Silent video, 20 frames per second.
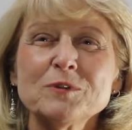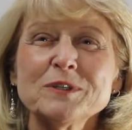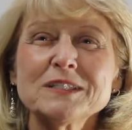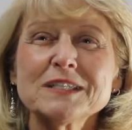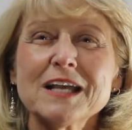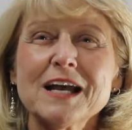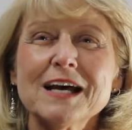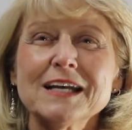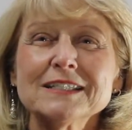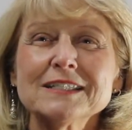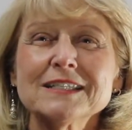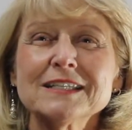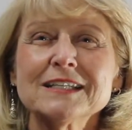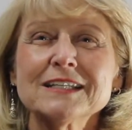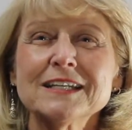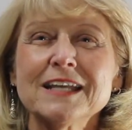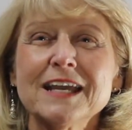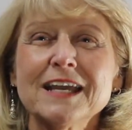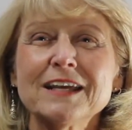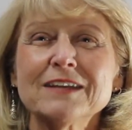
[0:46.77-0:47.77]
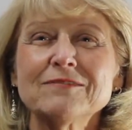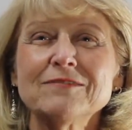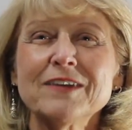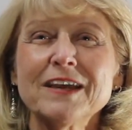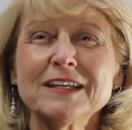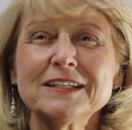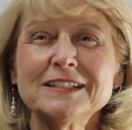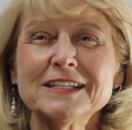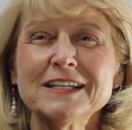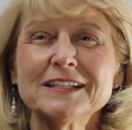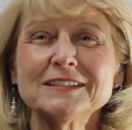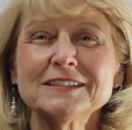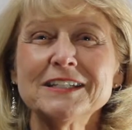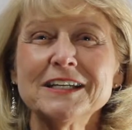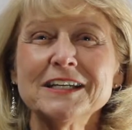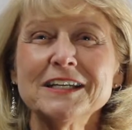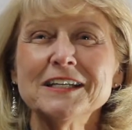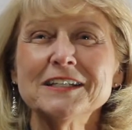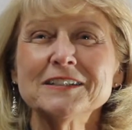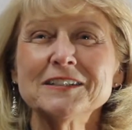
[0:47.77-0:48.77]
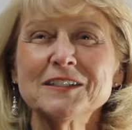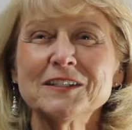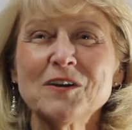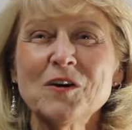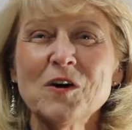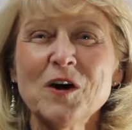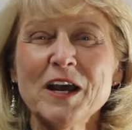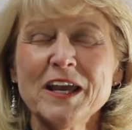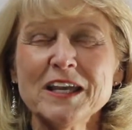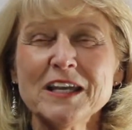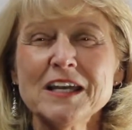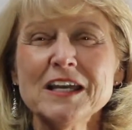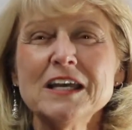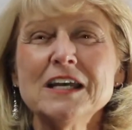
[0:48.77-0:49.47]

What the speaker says: Wisconsin, and Vandalia, Illinois.